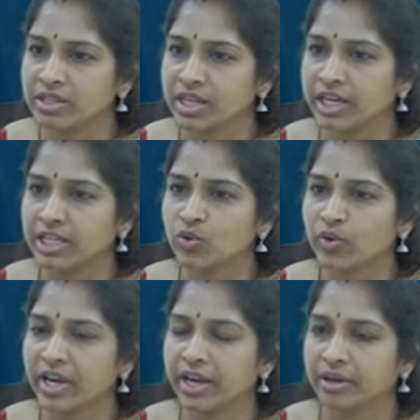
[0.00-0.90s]
See, it is
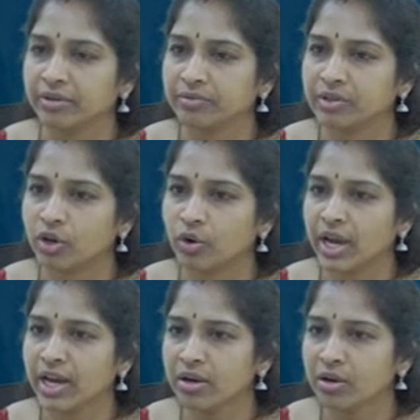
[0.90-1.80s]
swinging.
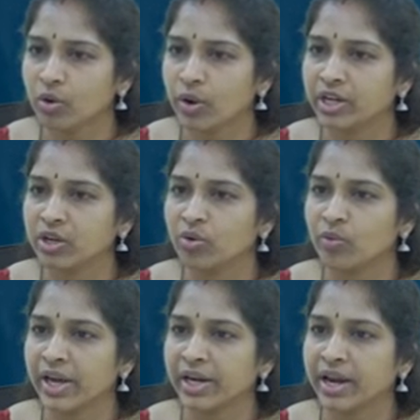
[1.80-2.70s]
Okay, going to
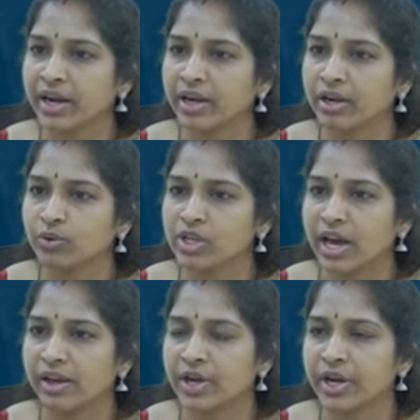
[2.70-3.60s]
one end to the
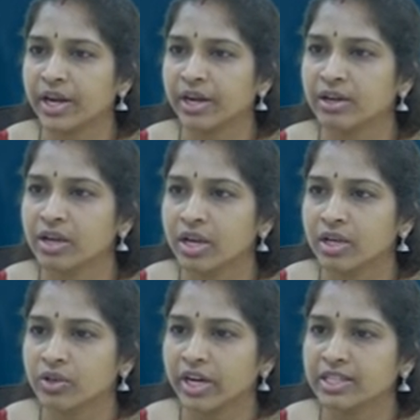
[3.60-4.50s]
other end.
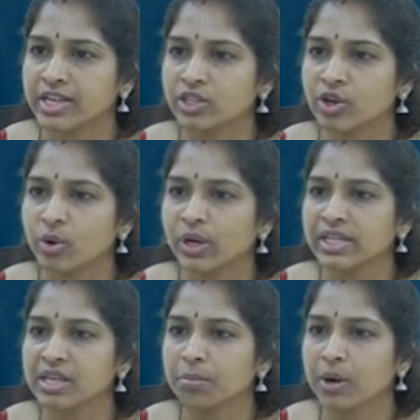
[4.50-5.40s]
So it is executing
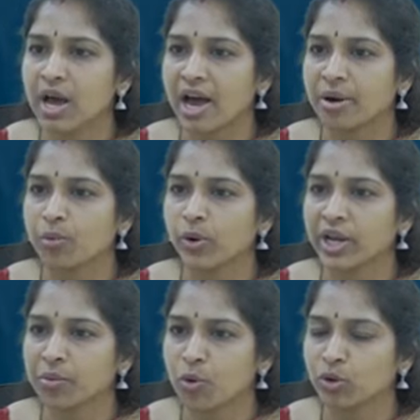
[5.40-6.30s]
simple harmonic
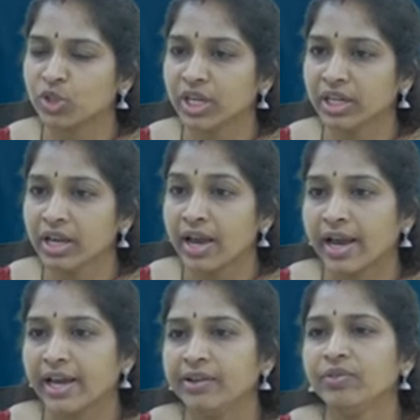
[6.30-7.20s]
motion
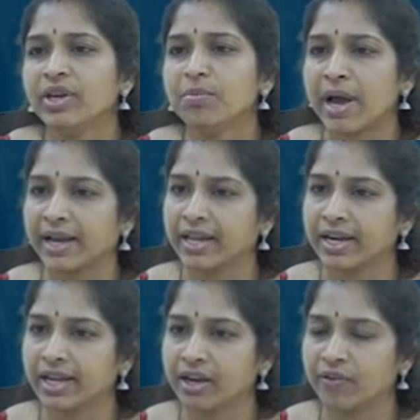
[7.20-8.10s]
in the
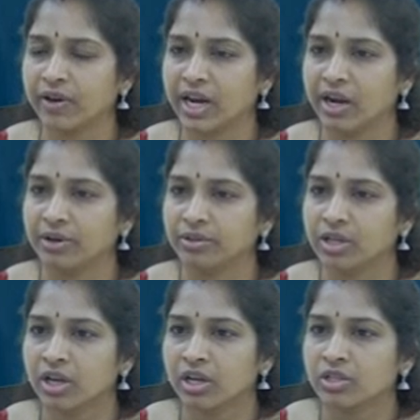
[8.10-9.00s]
magnetic field.
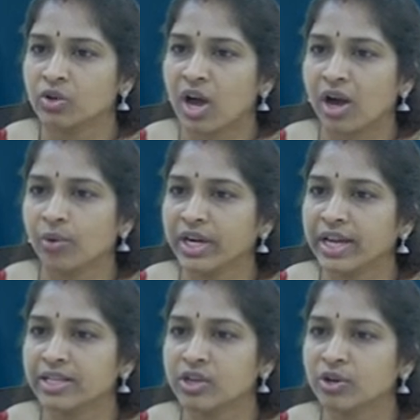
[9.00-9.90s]
So how it
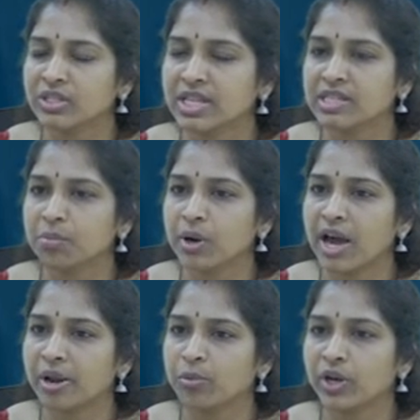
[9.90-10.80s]
executes the simple
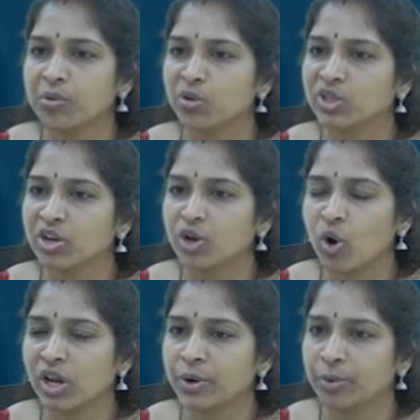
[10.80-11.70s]
harmonic motion, you
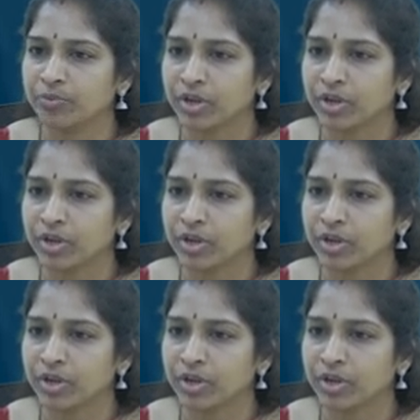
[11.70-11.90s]
all know.